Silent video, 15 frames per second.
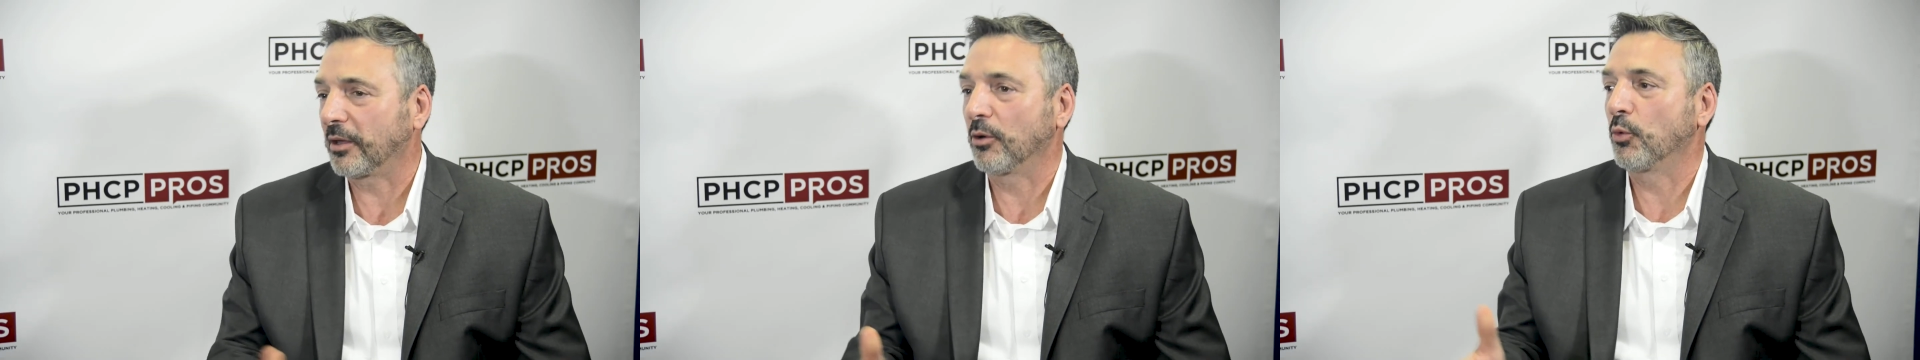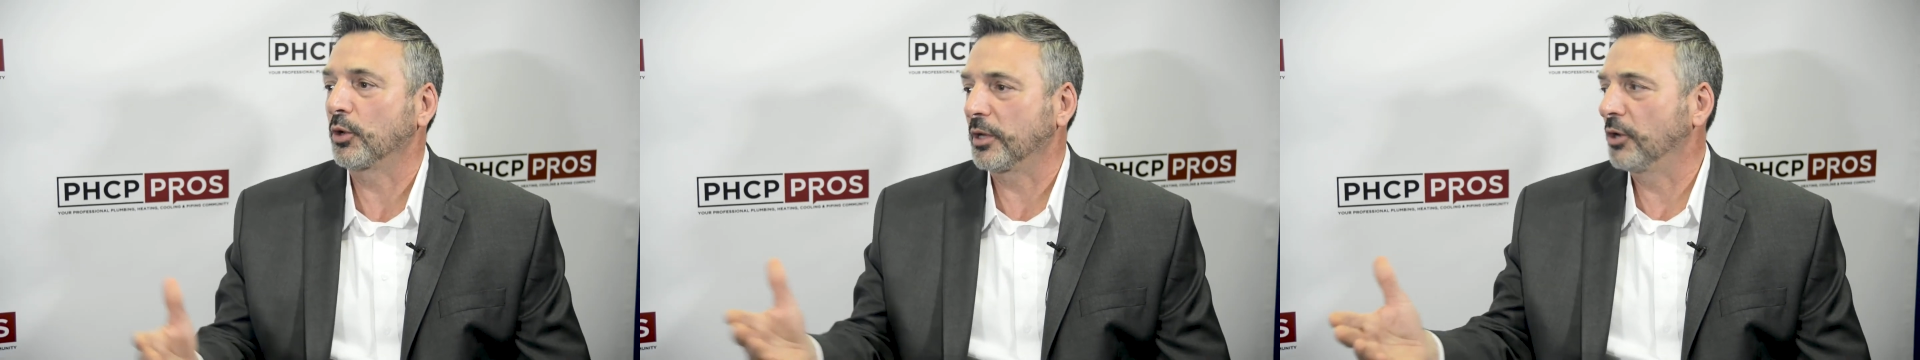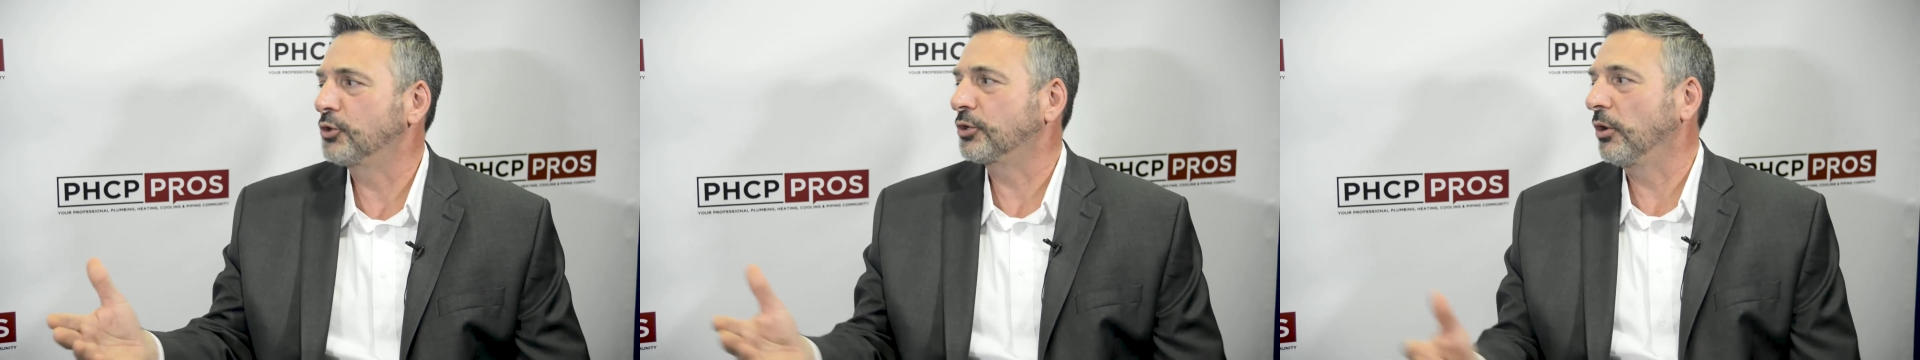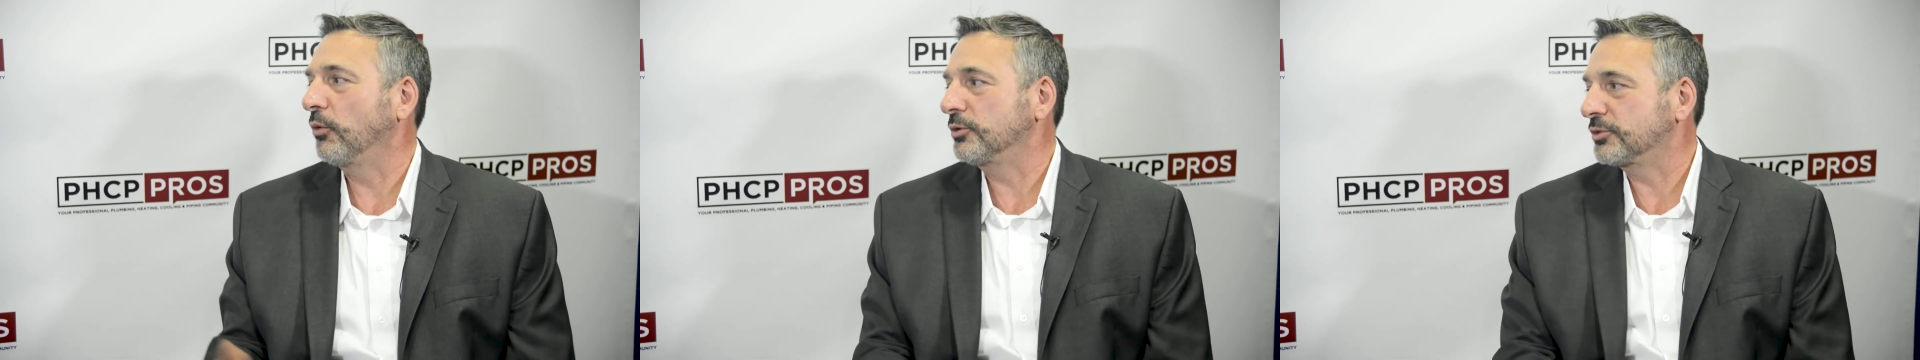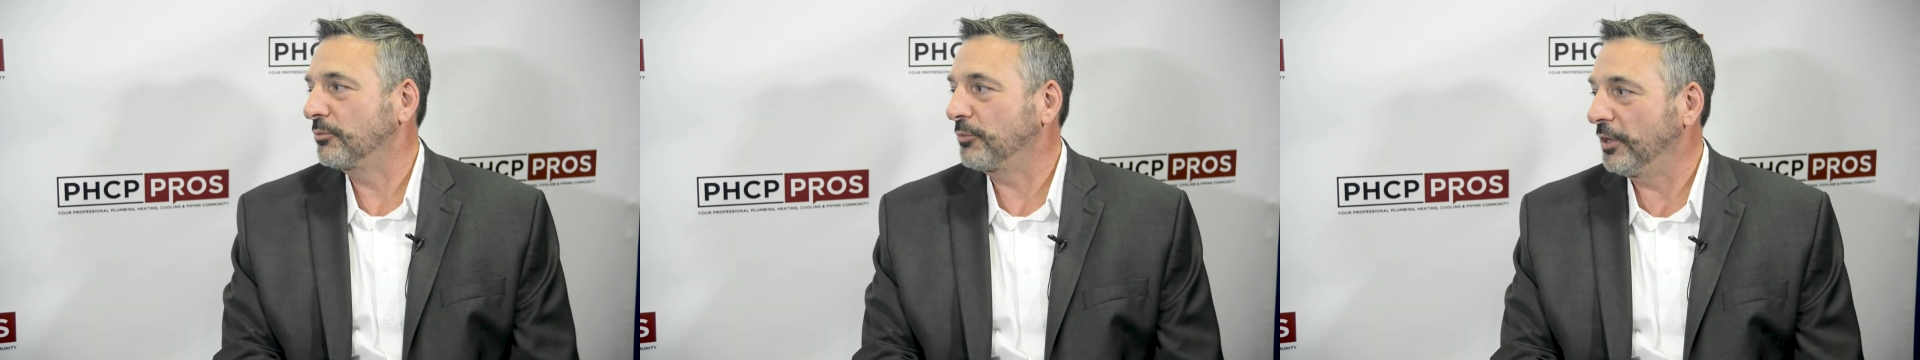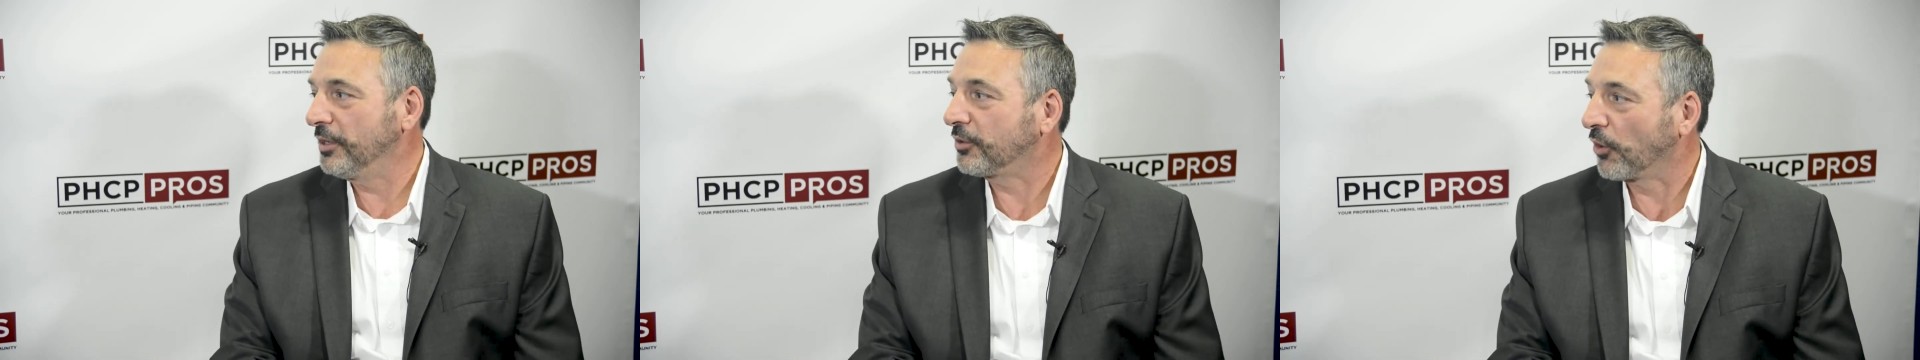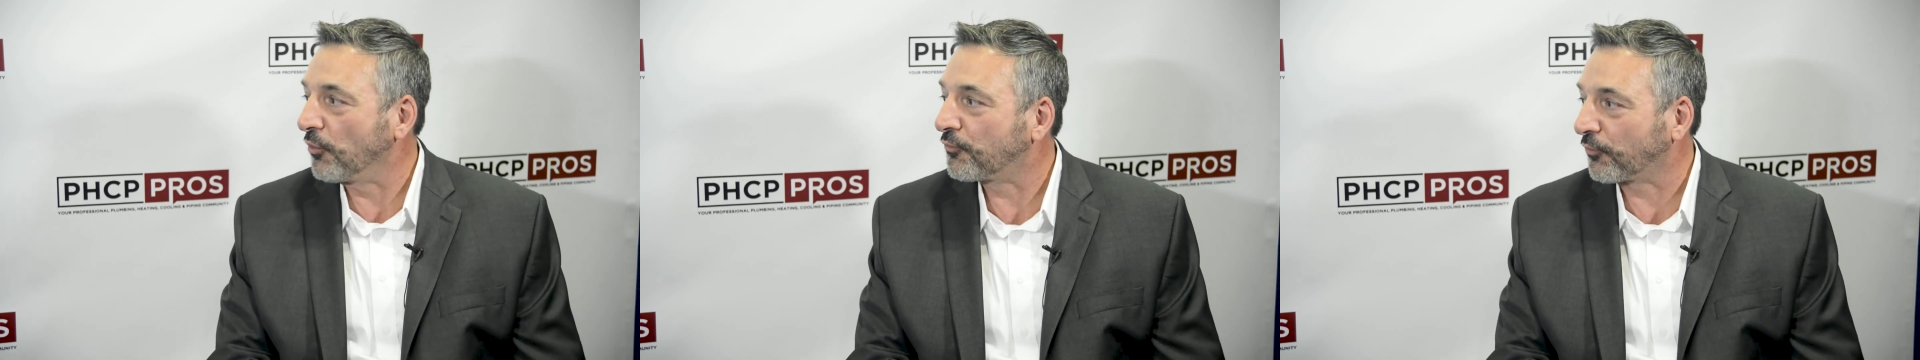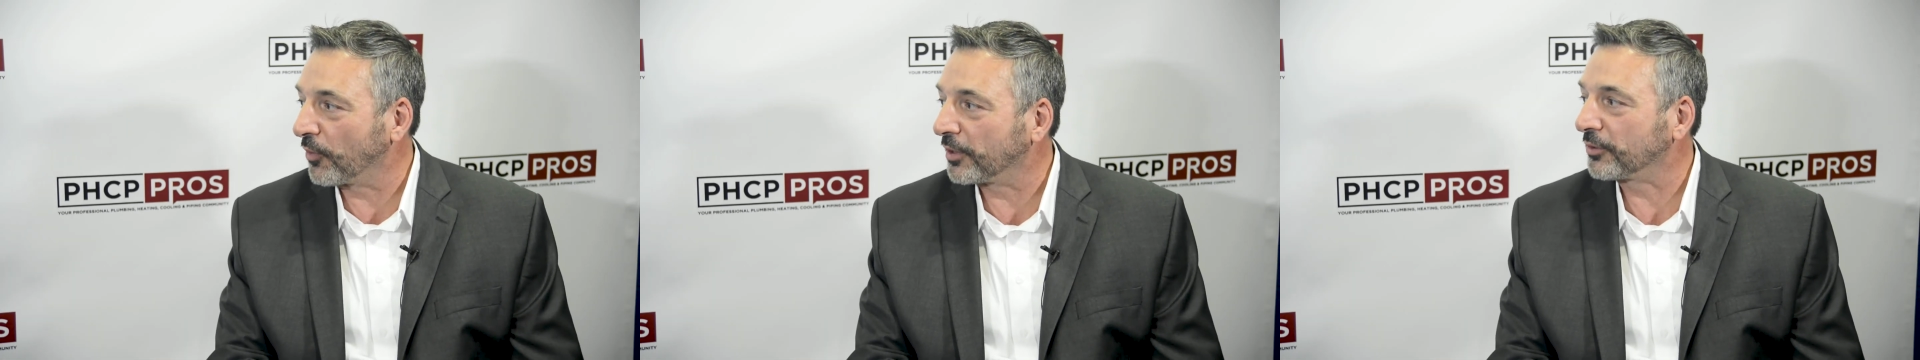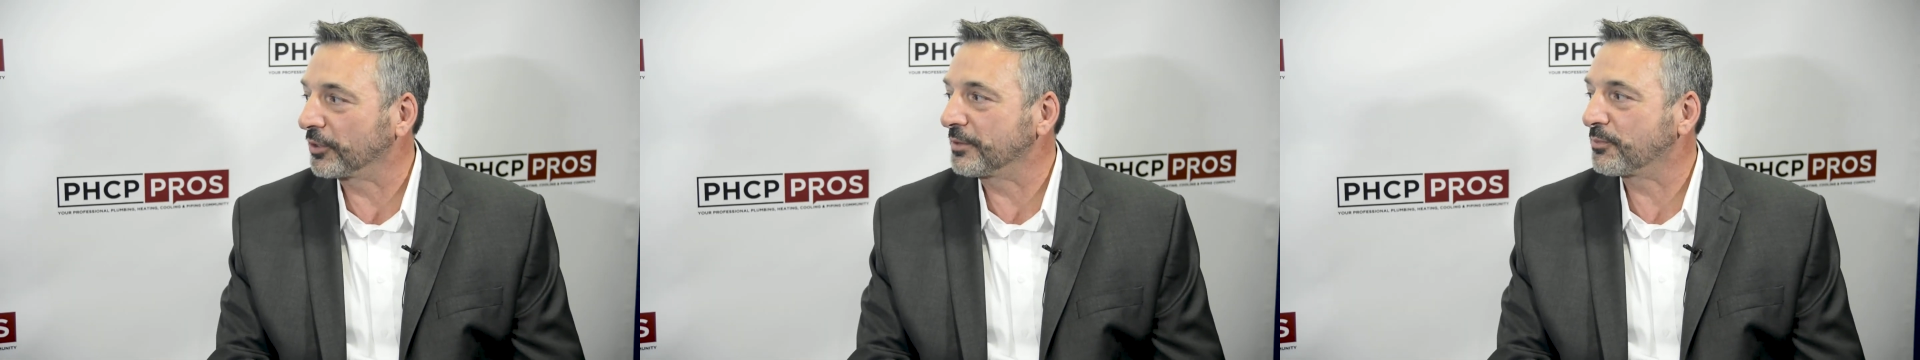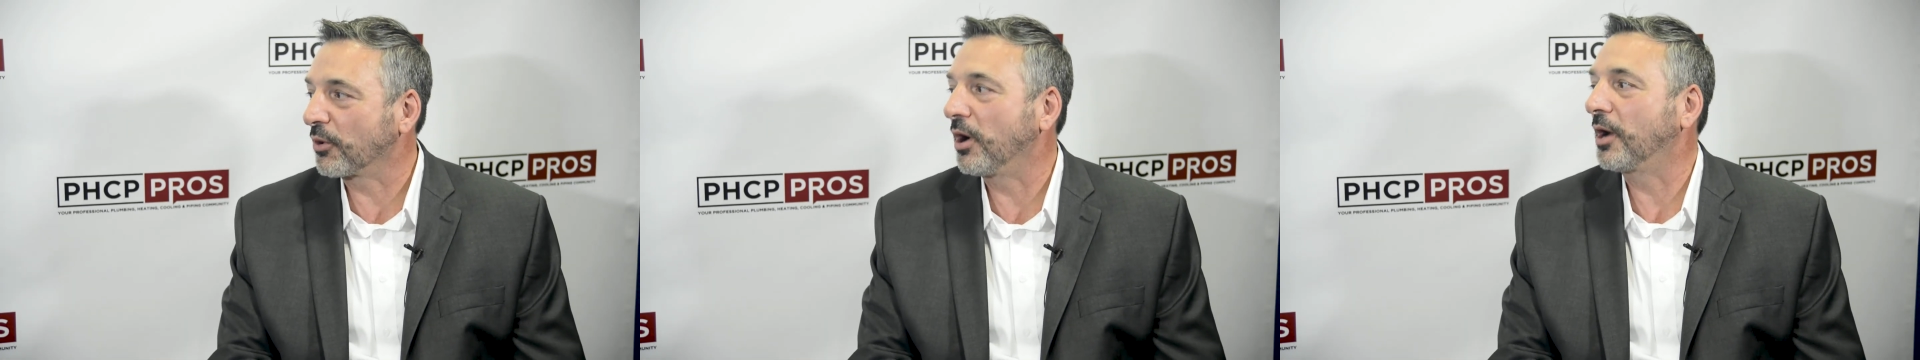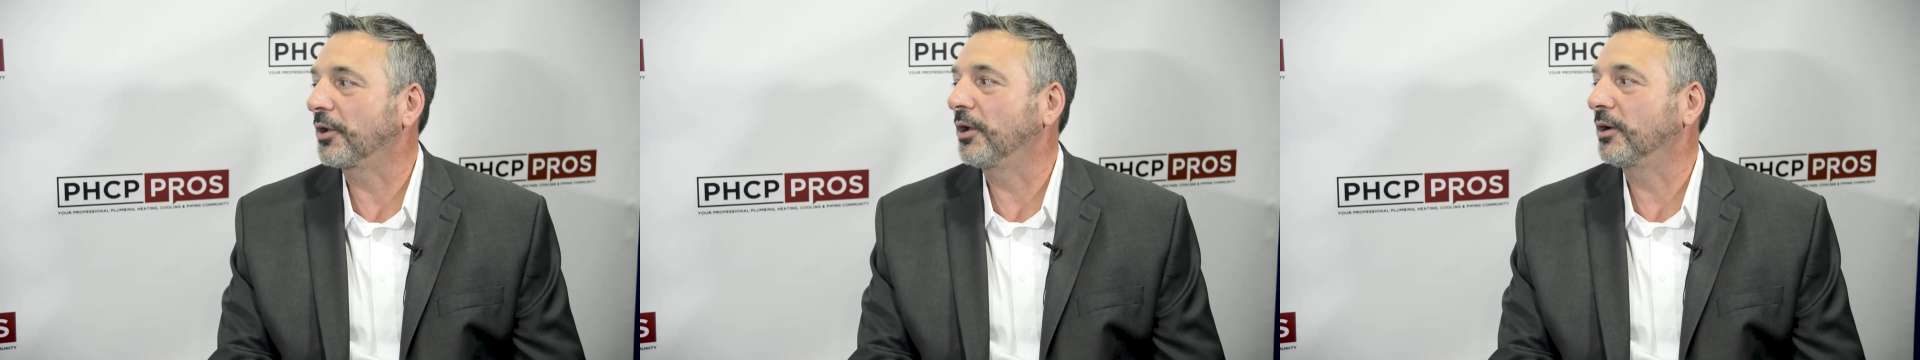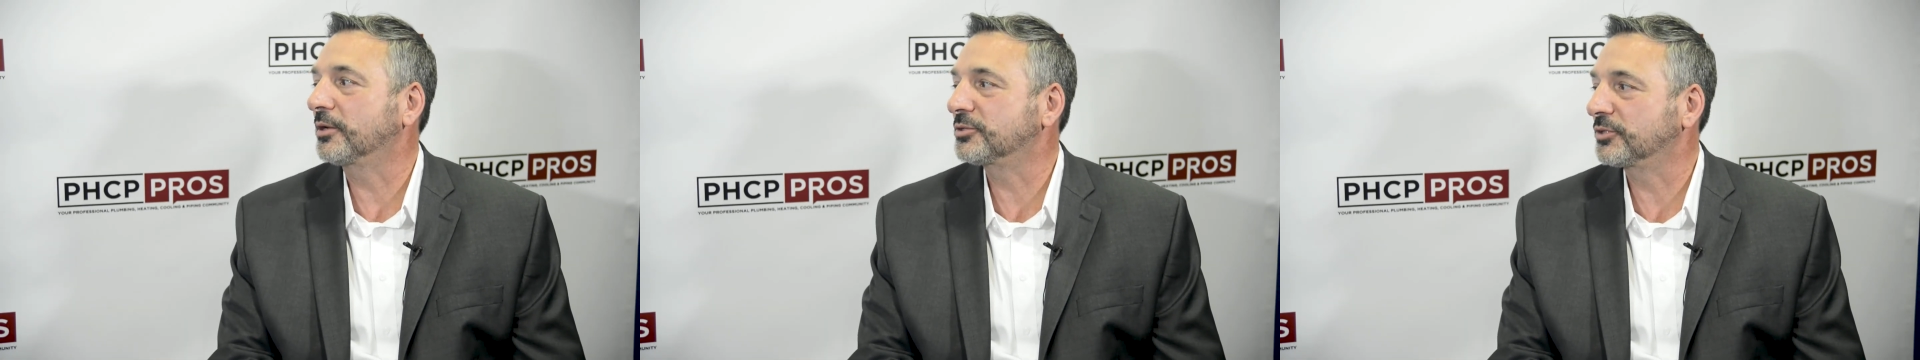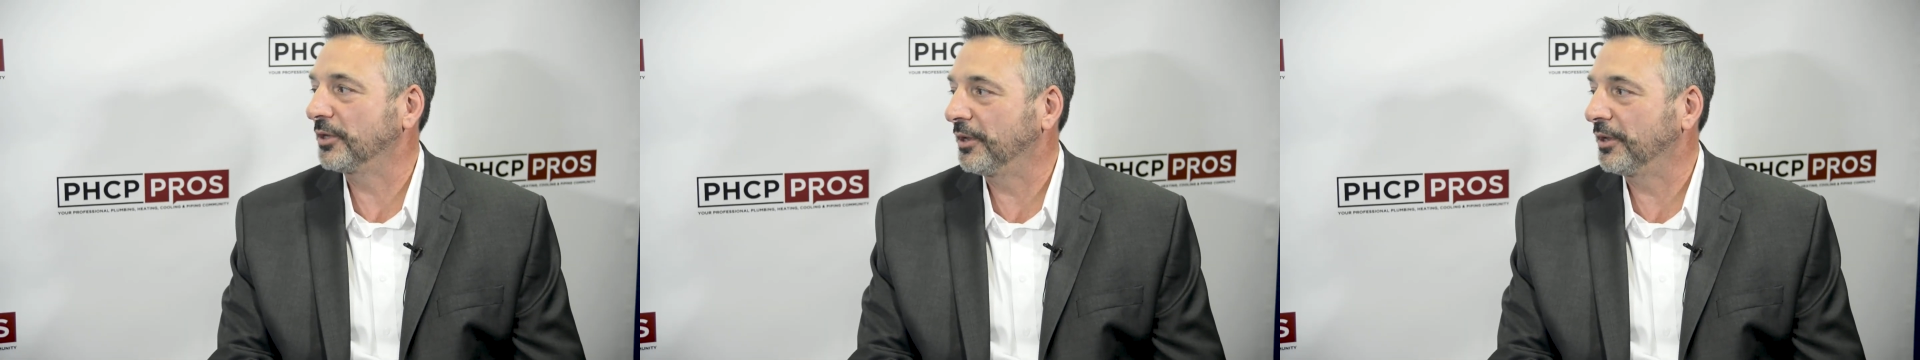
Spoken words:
We're kind of showing some eco-friendly products.